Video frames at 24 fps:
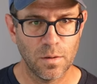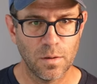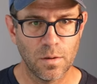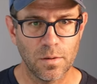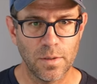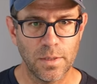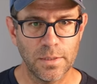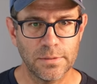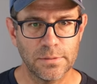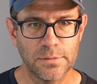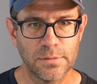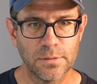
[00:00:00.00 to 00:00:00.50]
All
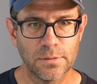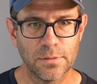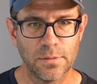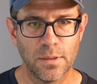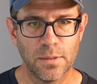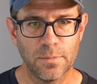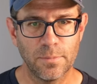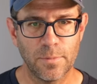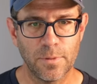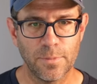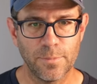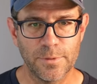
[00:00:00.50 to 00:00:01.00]
right,
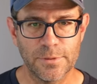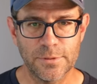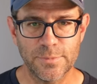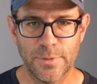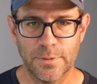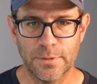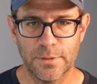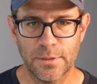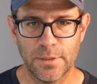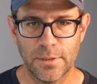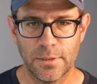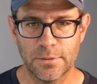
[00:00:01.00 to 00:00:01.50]
oh, and
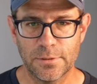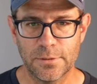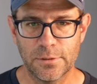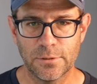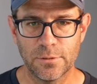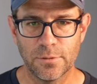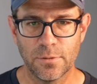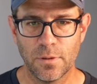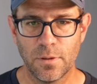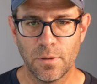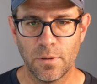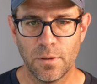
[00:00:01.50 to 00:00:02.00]
misspelled it here
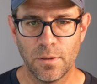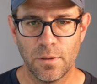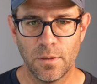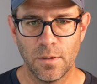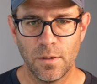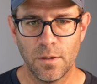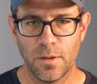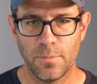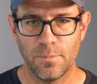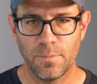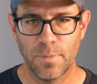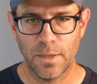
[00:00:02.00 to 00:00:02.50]
too.
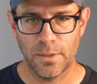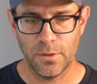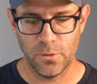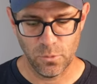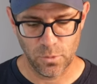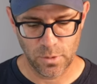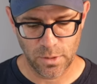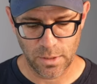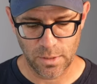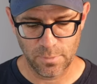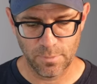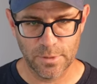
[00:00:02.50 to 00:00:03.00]
My
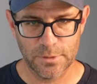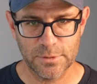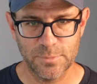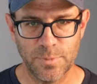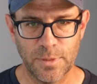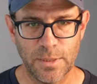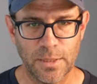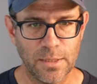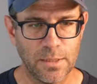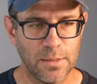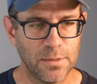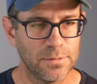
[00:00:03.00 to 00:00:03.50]
U key must
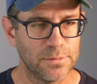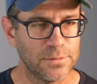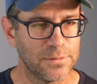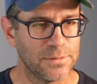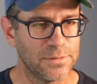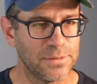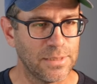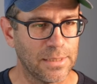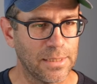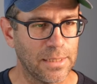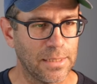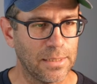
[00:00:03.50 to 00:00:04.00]
be
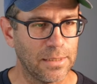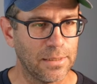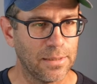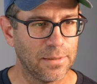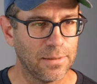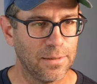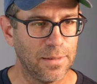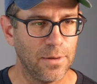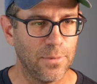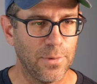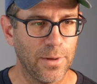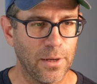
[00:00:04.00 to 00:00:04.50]
sticking.
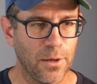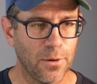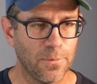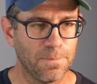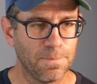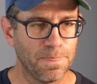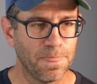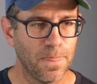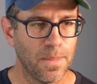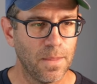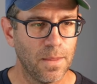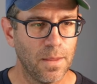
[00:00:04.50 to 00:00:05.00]
There we go.
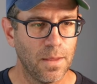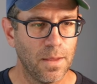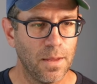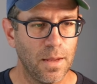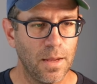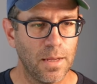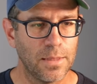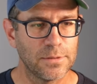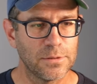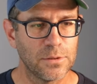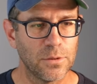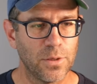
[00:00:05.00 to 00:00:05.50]

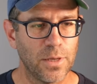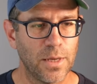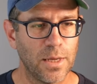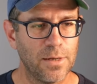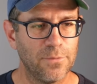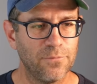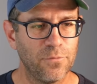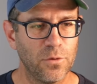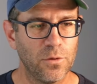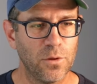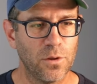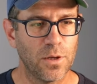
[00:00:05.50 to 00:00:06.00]
And so
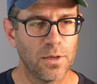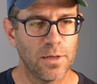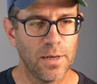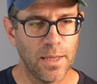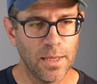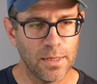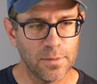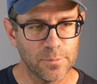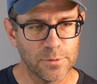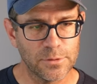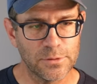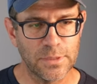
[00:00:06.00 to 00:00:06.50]
again, if we look at
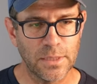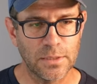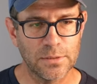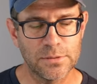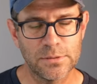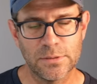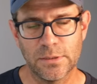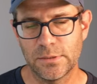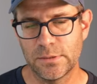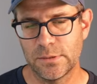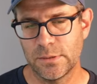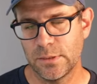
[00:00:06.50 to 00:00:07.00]
animal
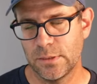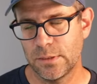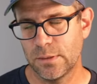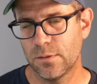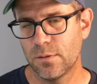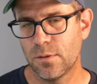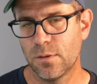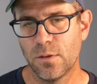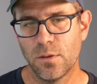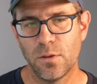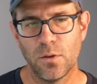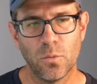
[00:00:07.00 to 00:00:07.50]
sounds dt,
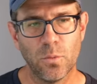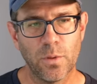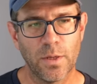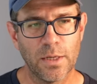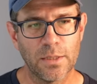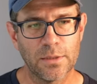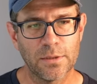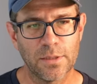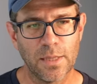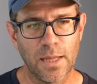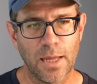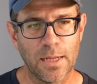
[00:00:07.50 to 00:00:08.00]
we
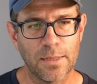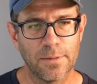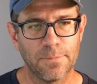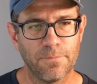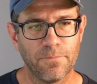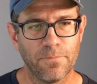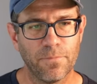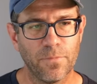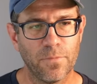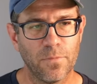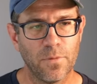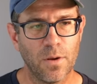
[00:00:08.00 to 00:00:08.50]
get that.
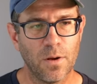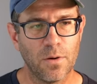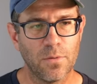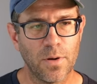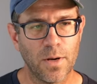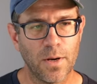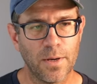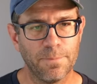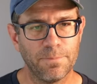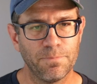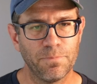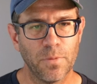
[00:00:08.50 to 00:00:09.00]
All
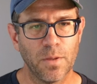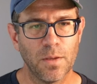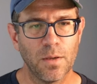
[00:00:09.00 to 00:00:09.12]
right.